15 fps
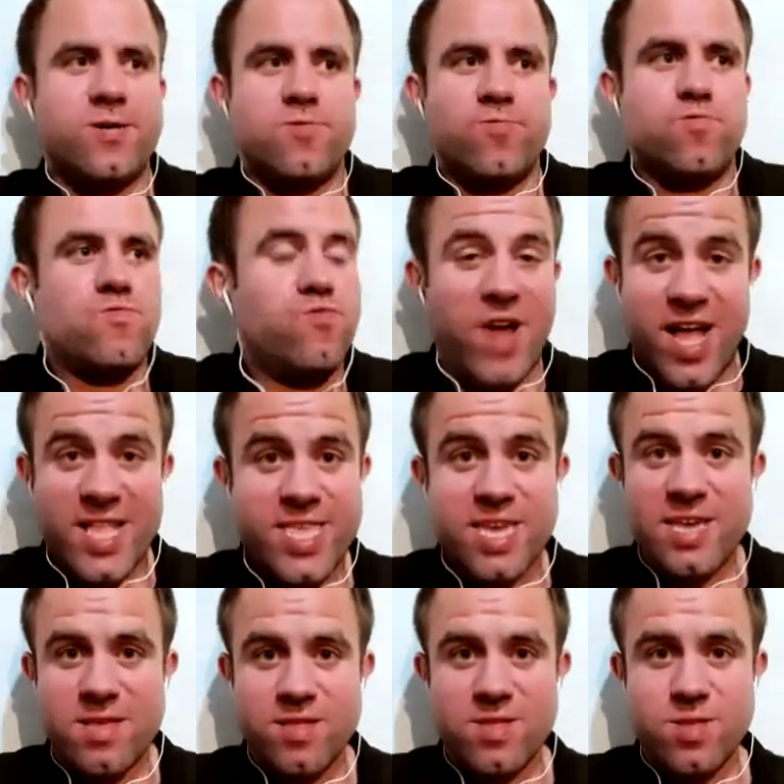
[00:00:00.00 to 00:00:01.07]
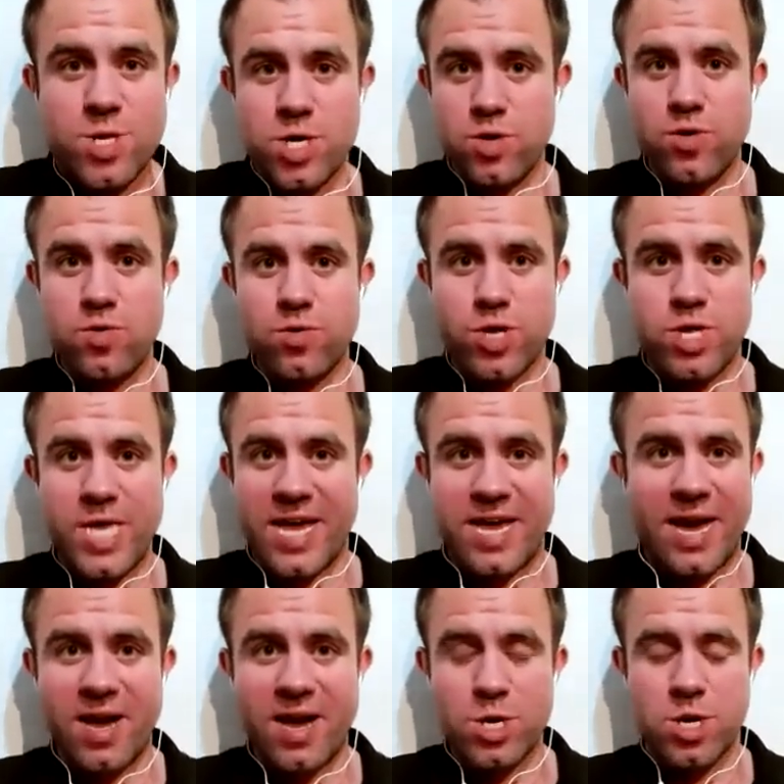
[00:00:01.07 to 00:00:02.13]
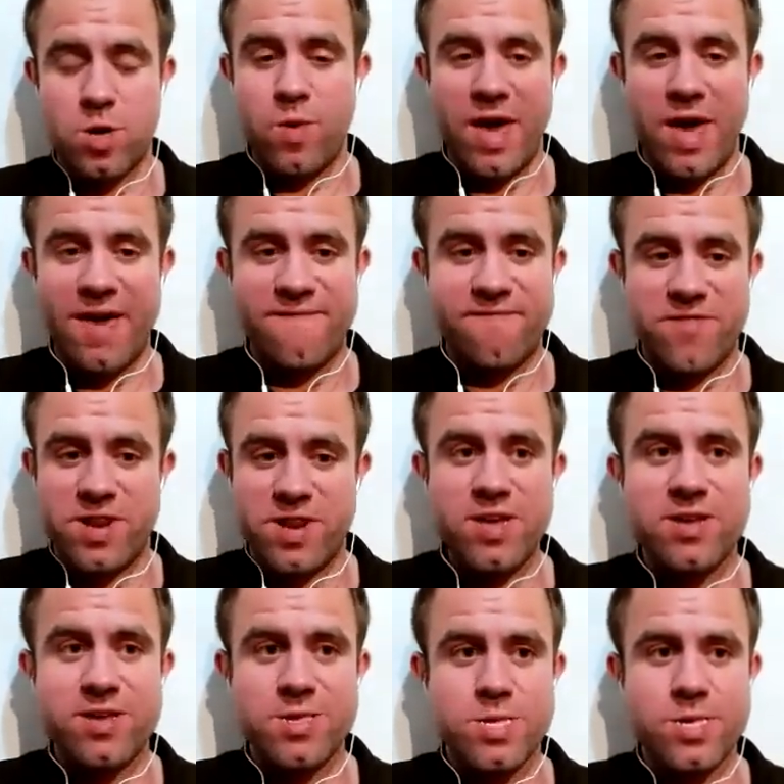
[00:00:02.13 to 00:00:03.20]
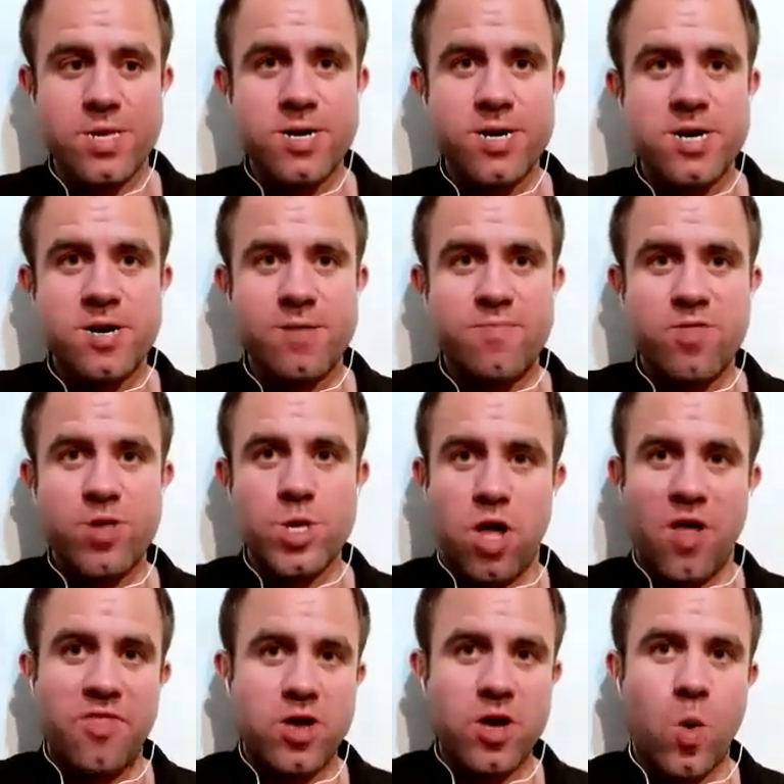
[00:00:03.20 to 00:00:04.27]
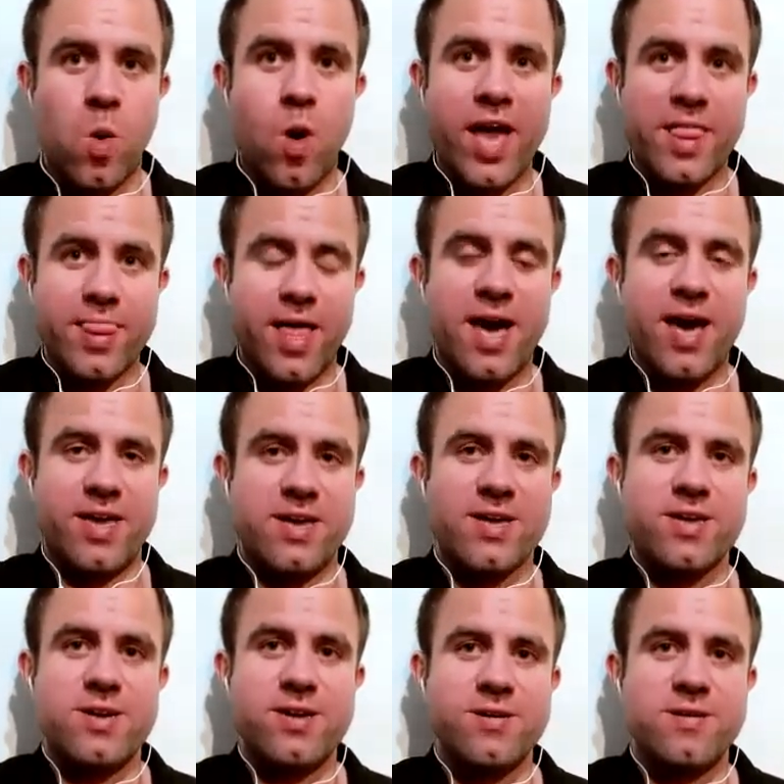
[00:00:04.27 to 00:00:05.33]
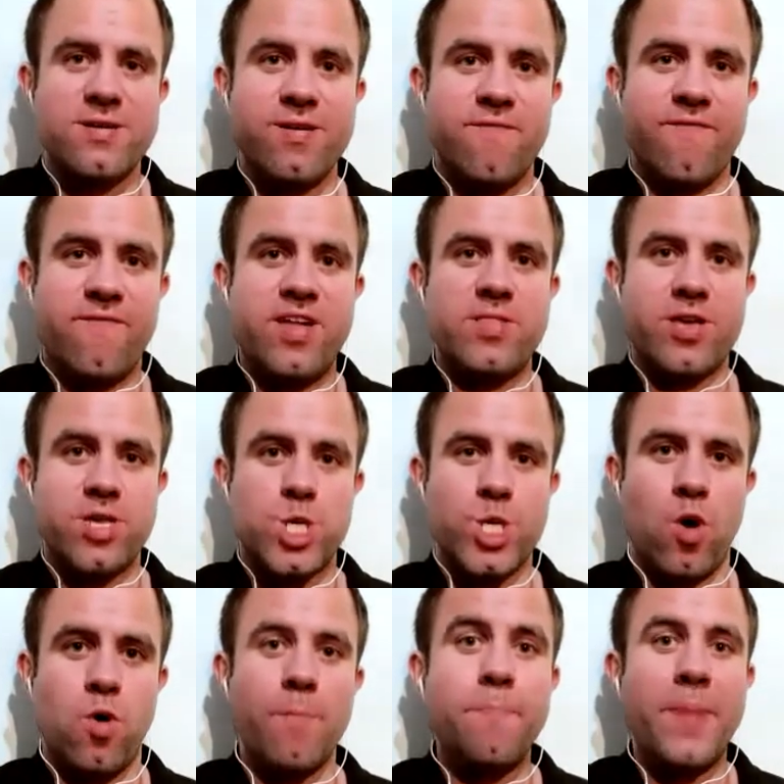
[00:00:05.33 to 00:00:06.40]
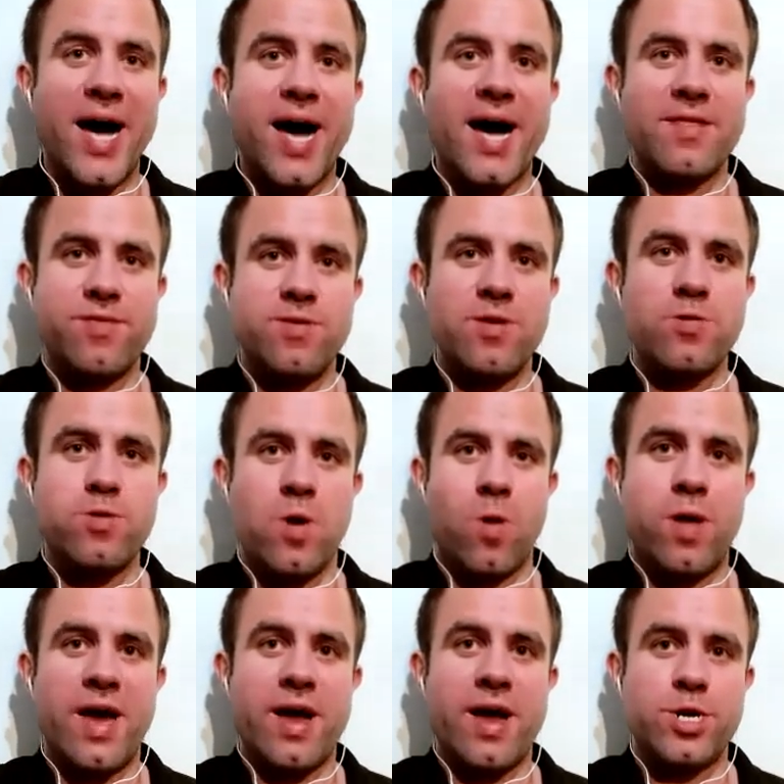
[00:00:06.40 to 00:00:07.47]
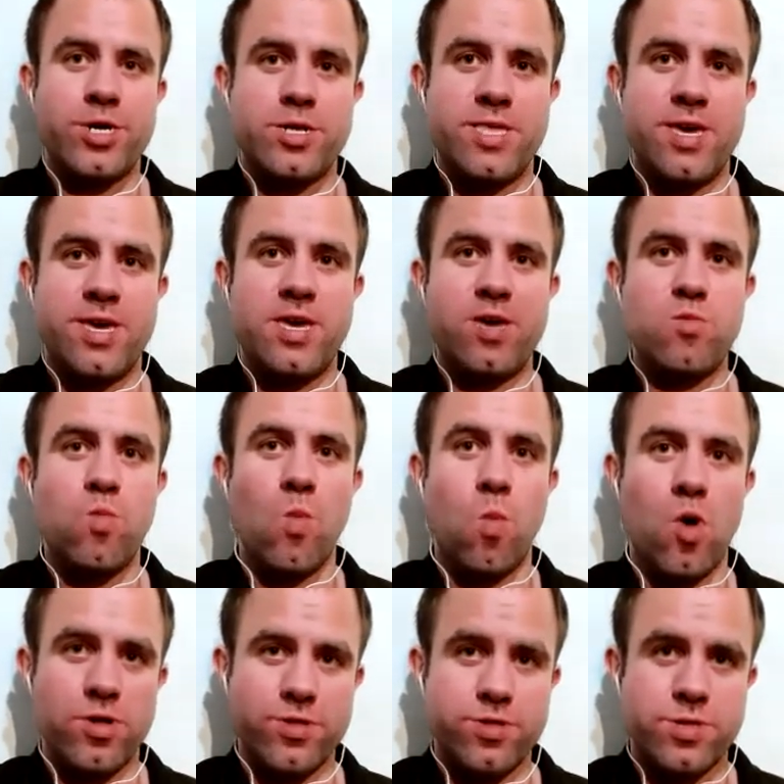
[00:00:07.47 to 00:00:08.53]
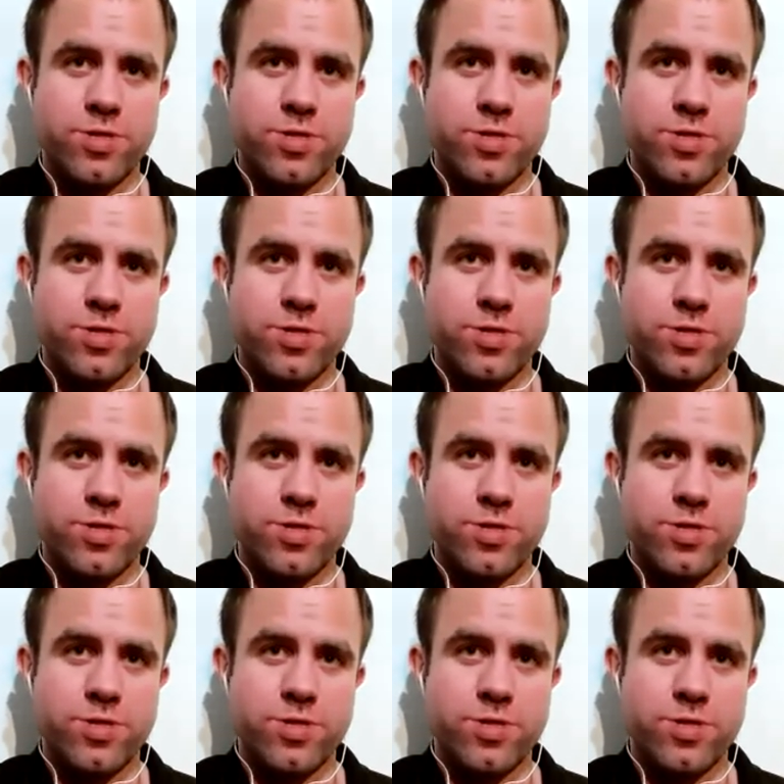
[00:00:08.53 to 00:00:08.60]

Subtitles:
ready to take action on whatever it is. But there's nothing quite like feeling so bad that you don't actually want